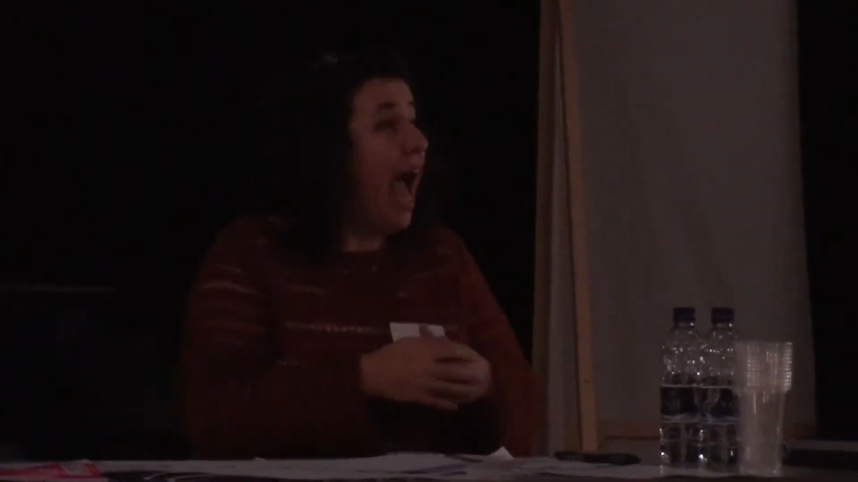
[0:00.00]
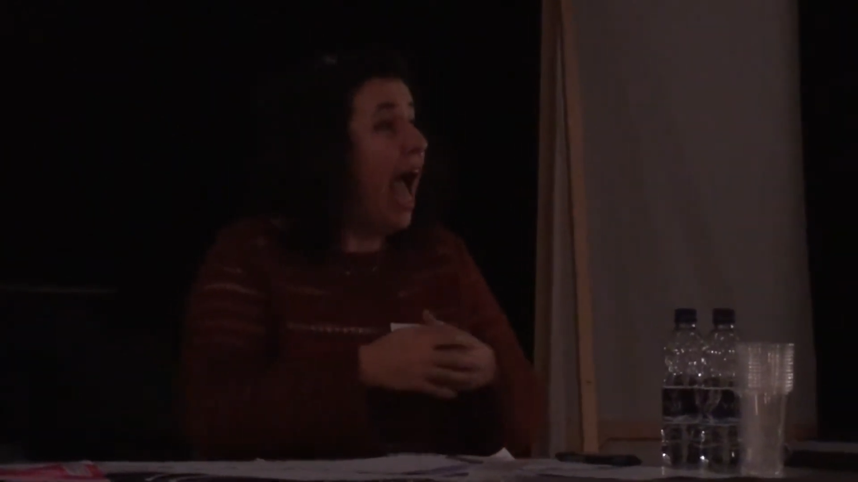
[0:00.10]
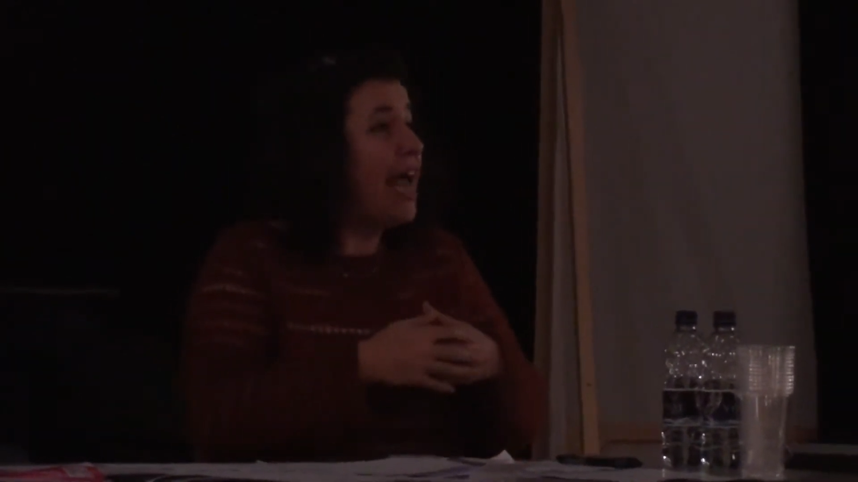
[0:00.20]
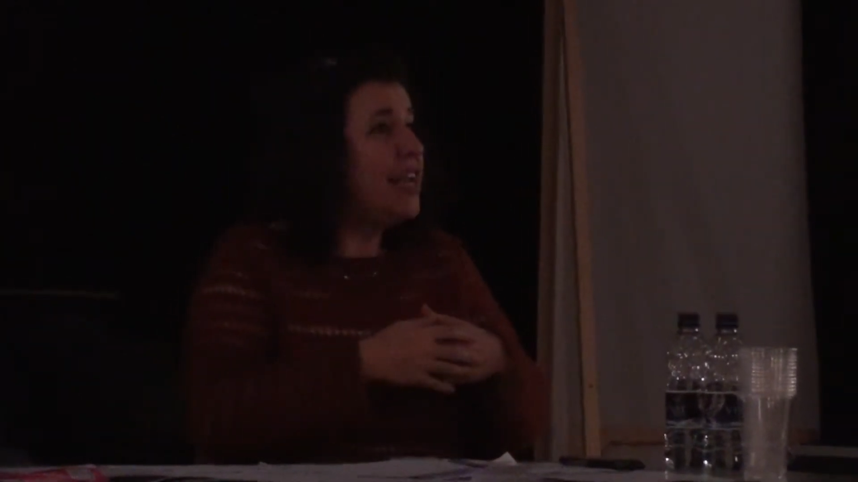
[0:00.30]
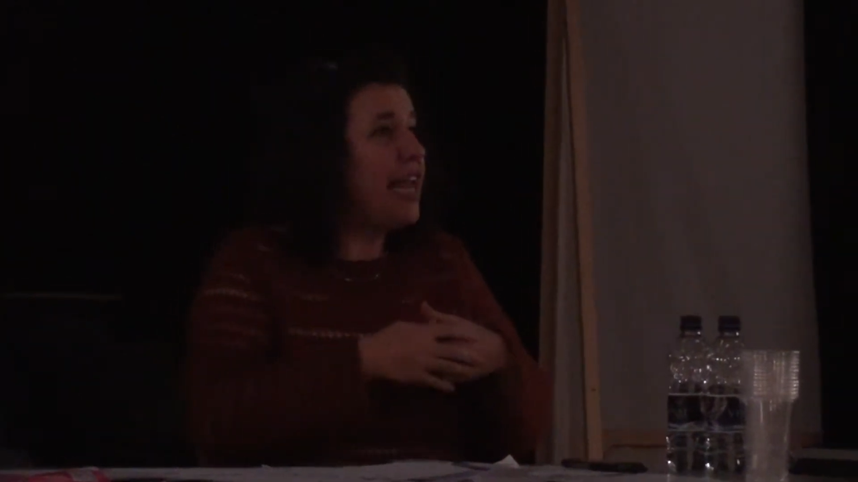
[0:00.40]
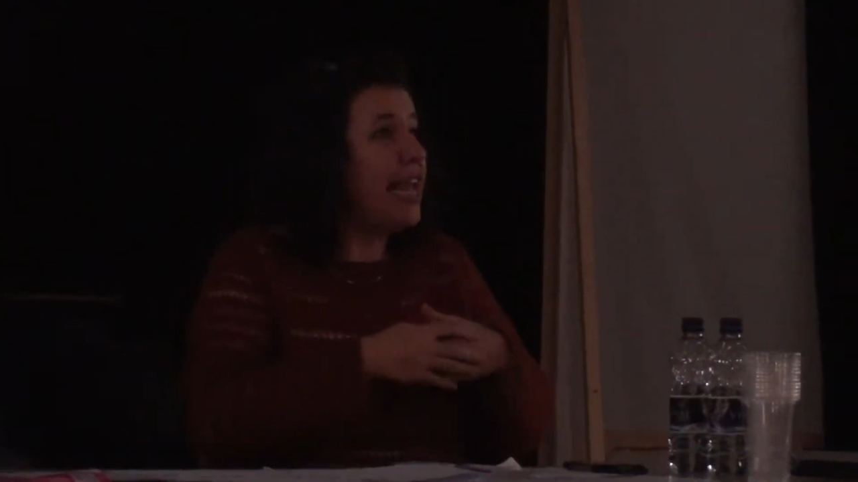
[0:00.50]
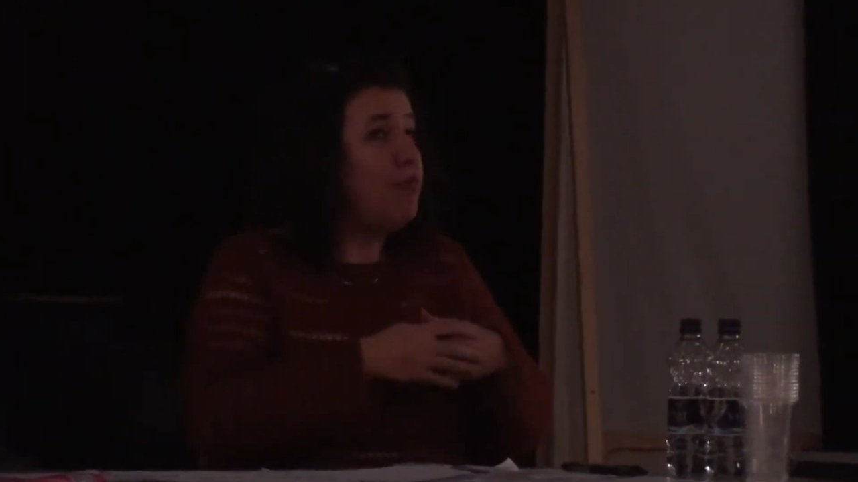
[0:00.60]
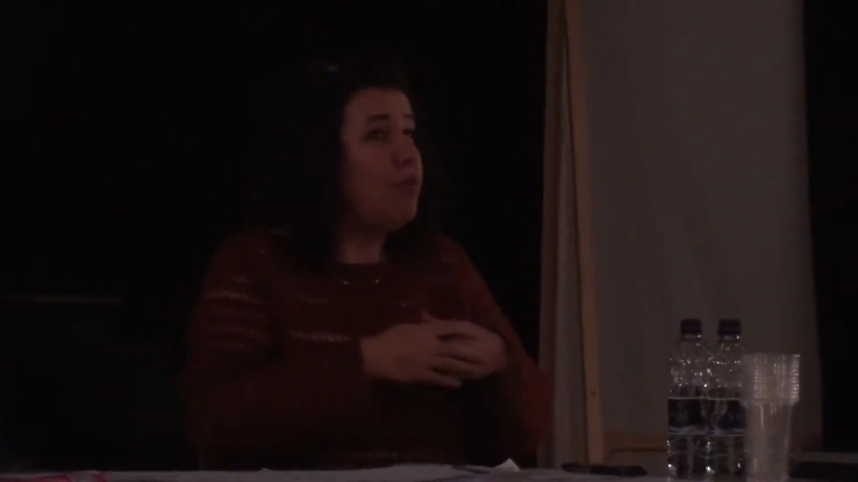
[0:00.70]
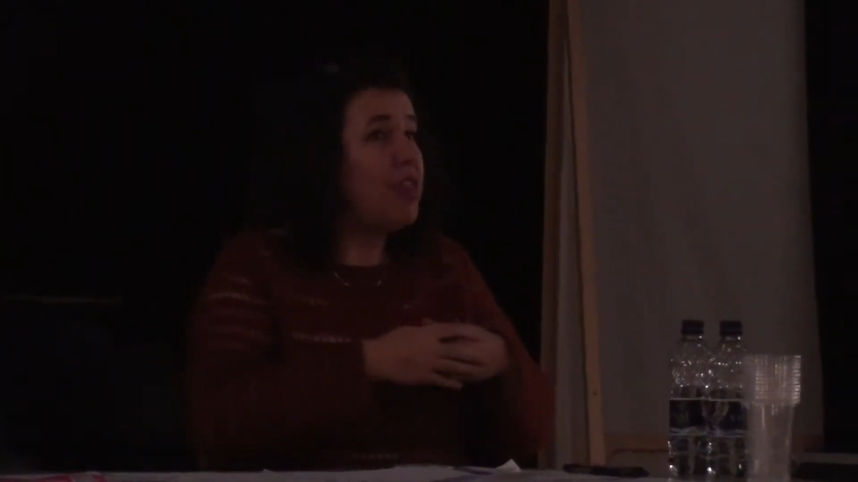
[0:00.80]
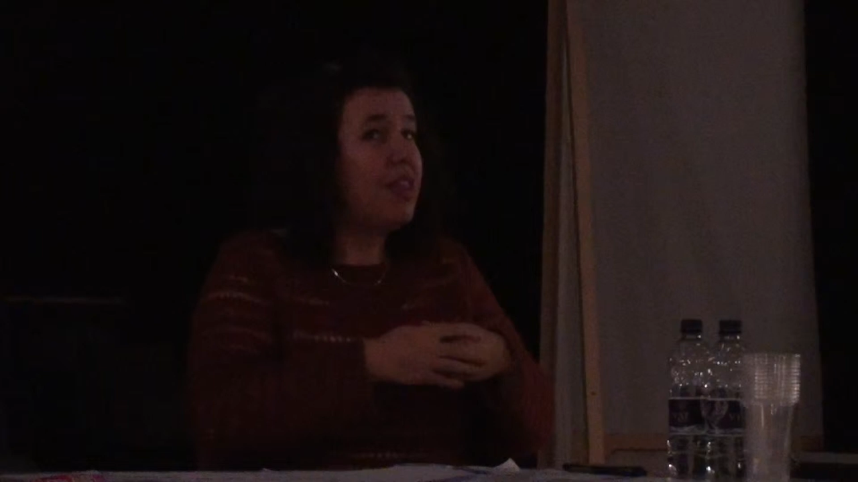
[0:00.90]
And
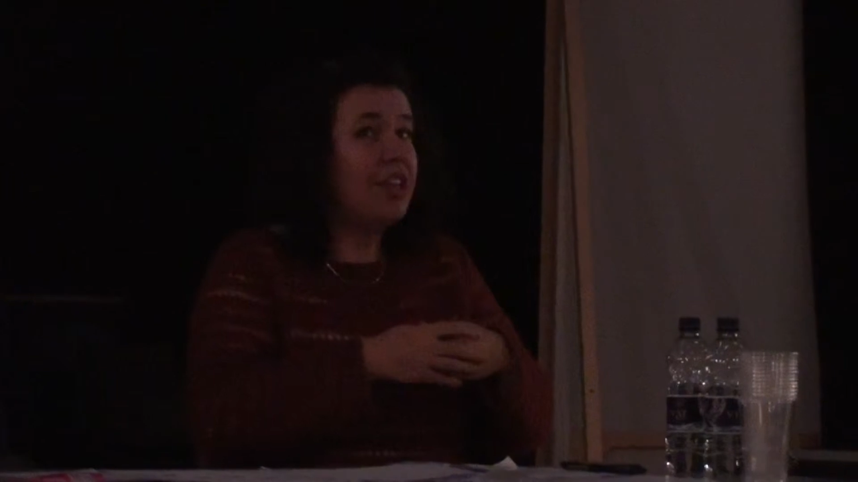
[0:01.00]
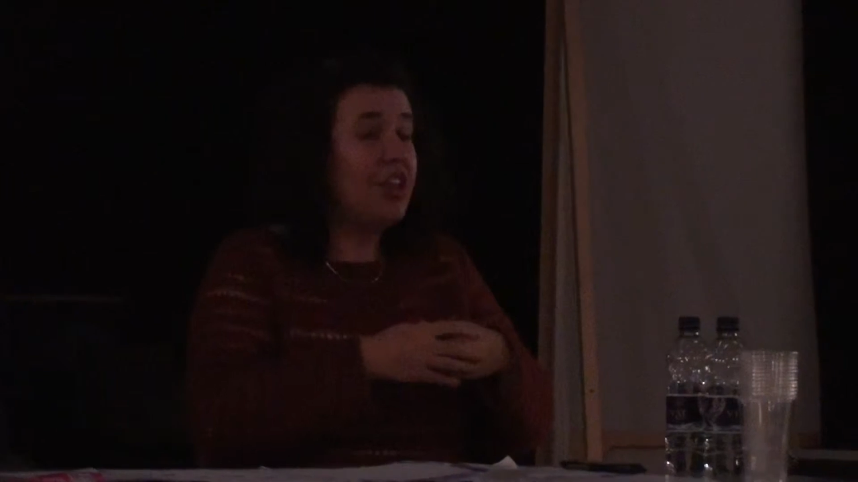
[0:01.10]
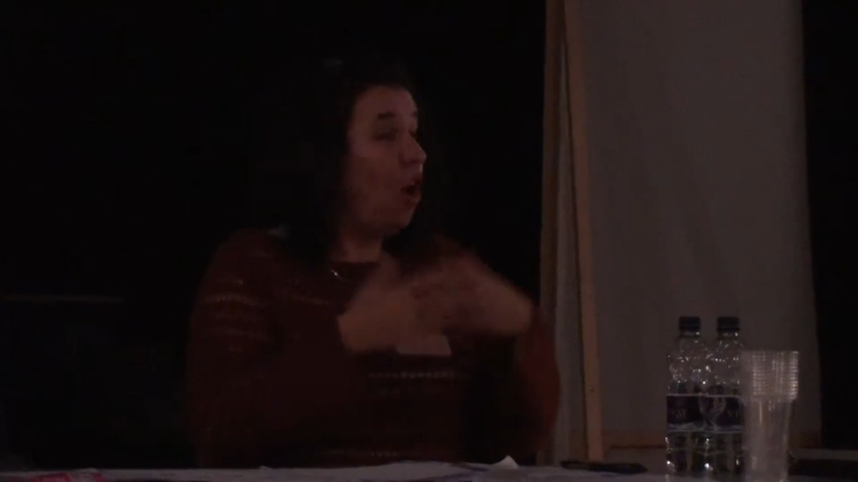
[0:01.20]
it was such a